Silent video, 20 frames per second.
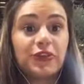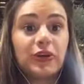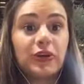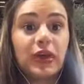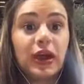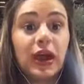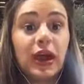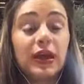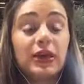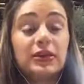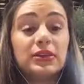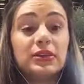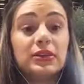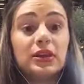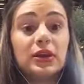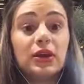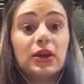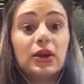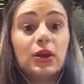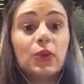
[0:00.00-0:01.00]
and
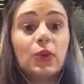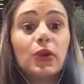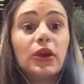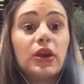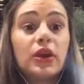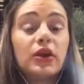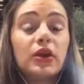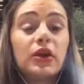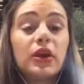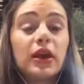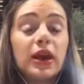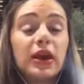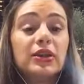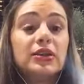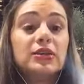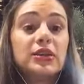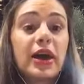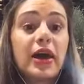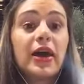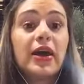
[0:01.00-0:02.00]

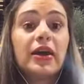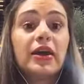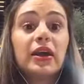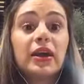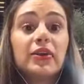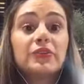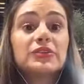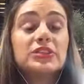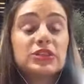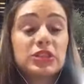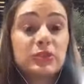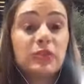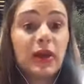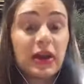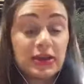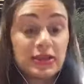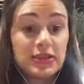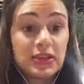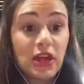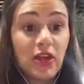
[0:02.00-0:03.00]
I have seen
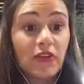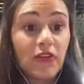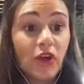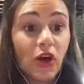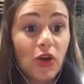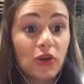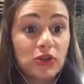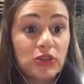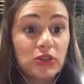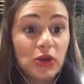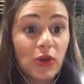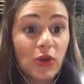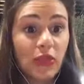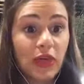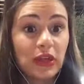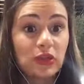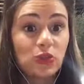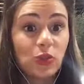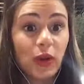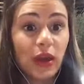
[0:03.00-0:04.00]
myself also
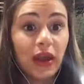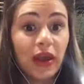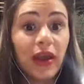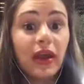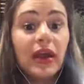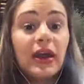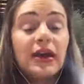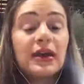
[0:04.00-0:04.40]
that way.